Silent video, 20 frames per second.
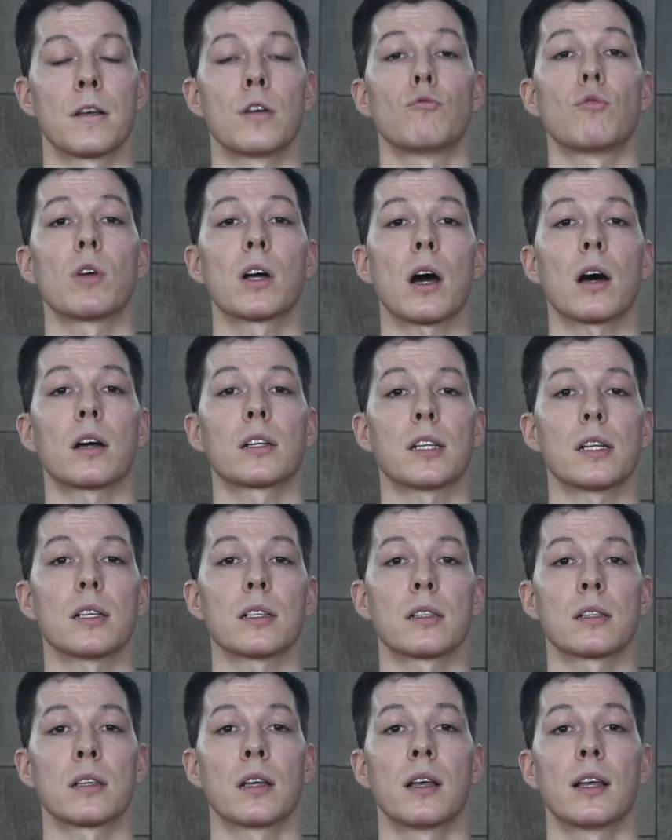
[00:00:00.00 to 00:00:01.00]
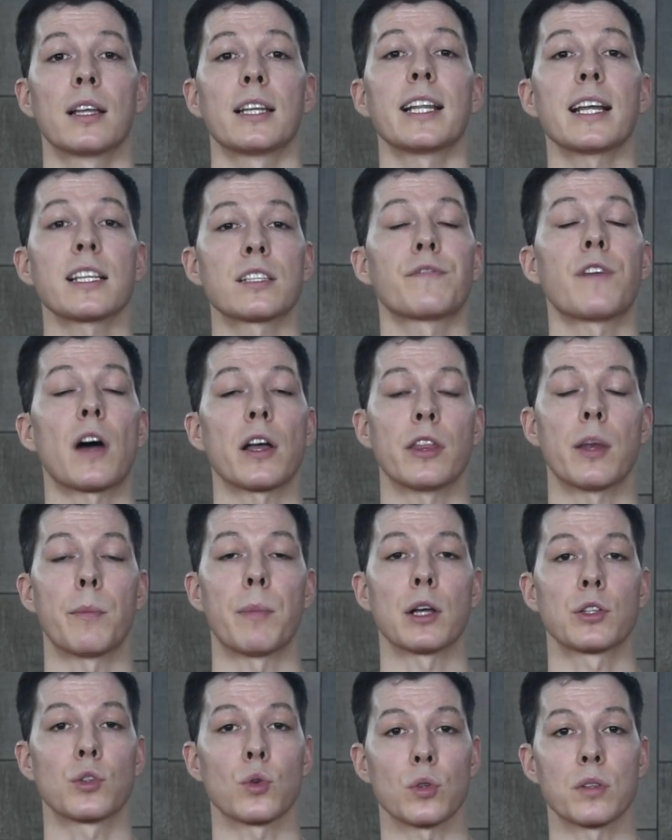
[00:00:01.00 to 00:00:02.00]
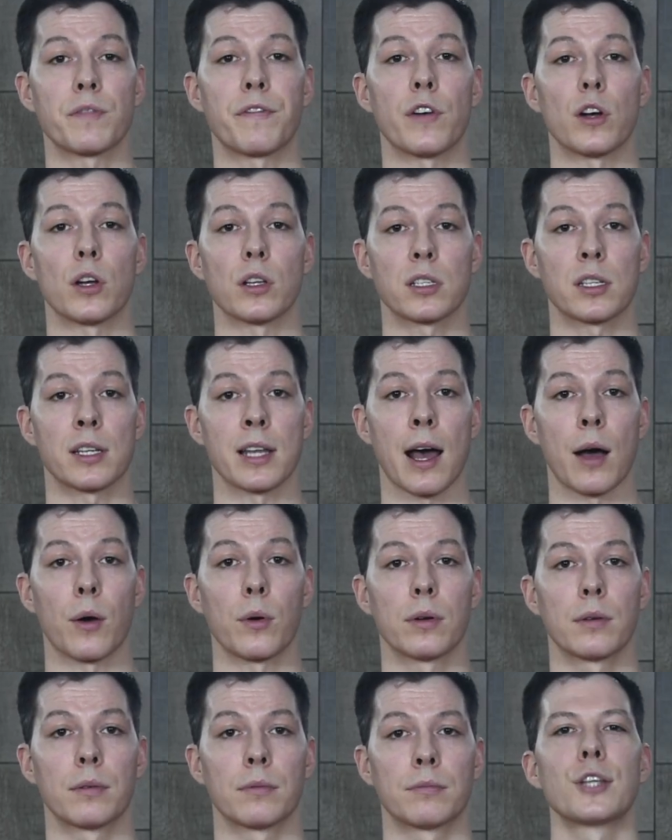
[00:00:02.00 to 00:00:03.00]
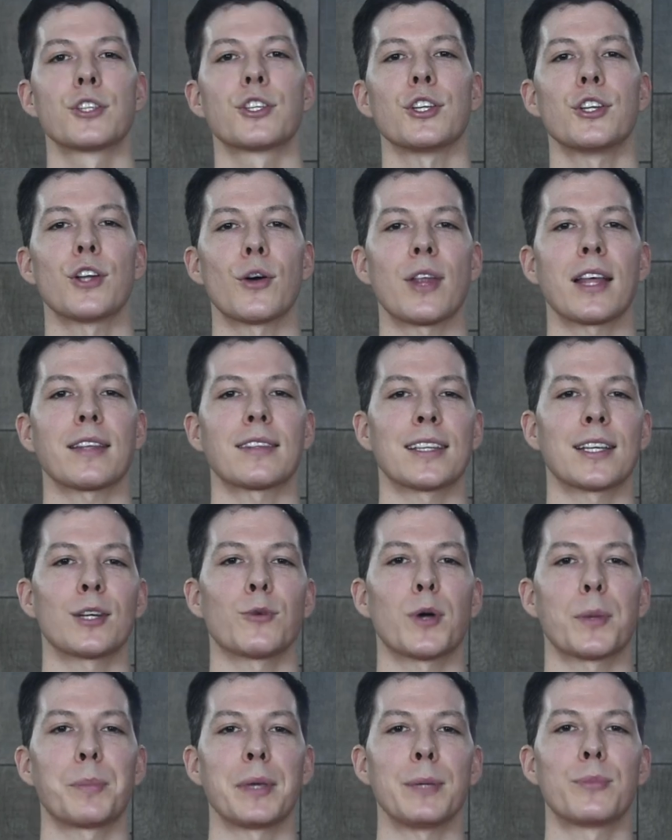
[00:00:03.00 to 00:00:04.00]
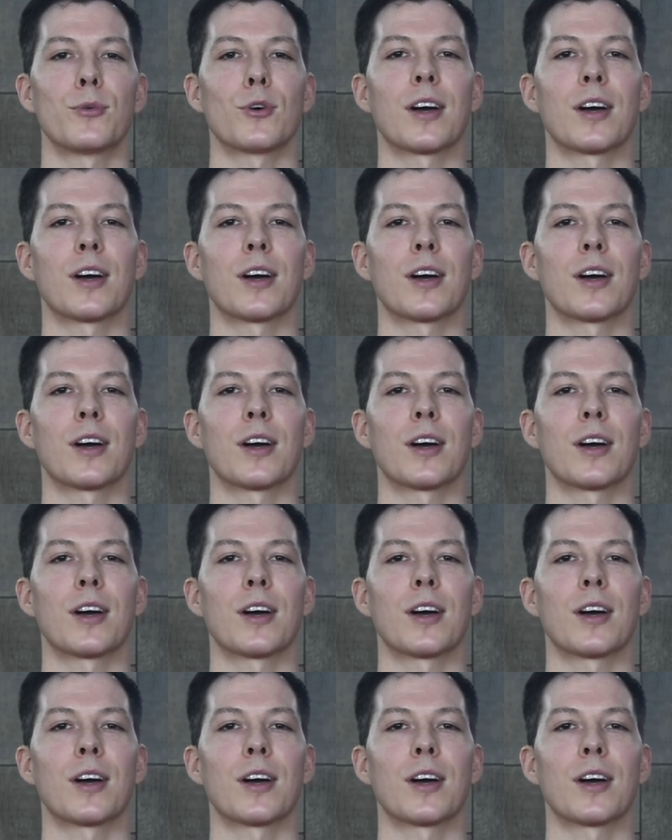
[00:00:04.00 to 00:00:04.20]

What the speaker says: Regardless, let's find the muscles first now. So you know that thing where people